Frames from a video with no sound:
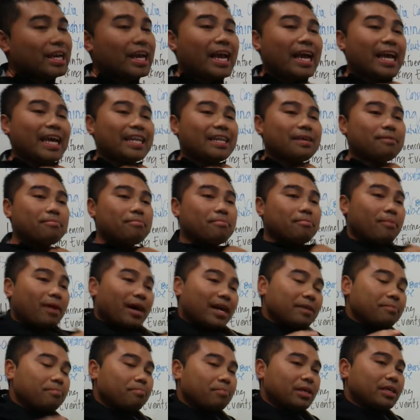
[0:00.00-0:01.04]
And it
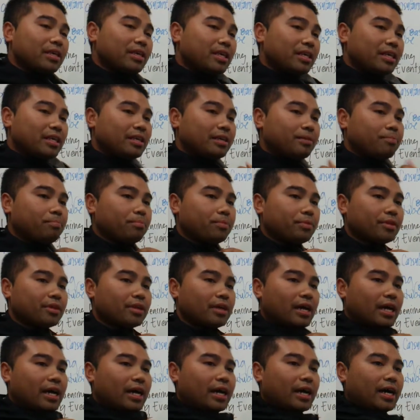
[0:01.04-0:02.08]
might be
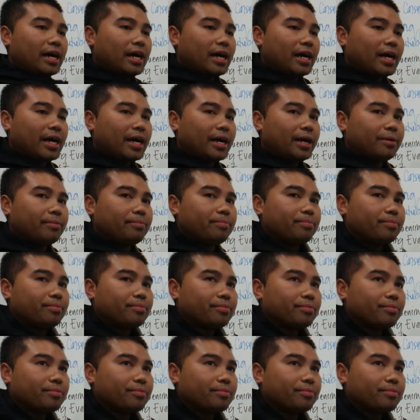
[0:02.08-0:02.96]
a